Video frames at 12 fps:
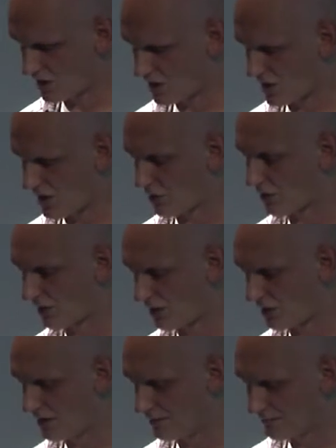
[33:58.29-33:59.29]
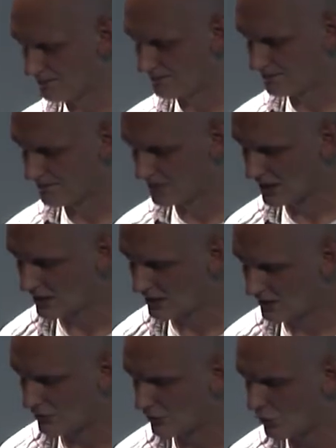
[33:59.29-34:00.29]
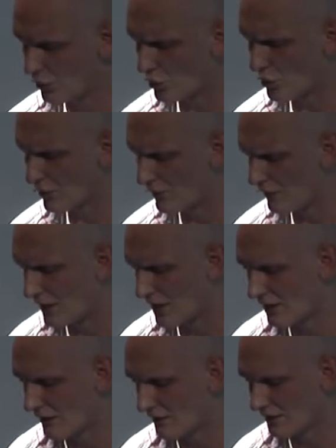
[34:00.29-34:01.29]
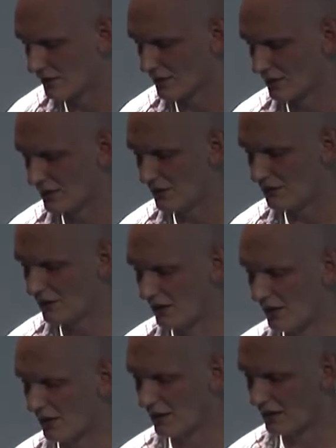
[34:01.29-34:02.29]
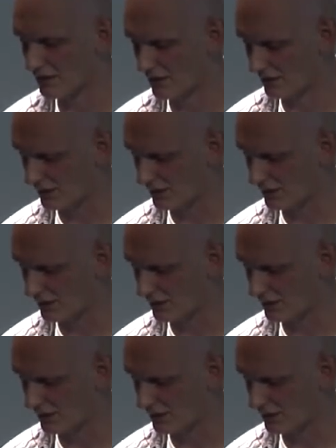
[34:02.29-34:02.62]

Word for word: currently four or five uh, different egg hunter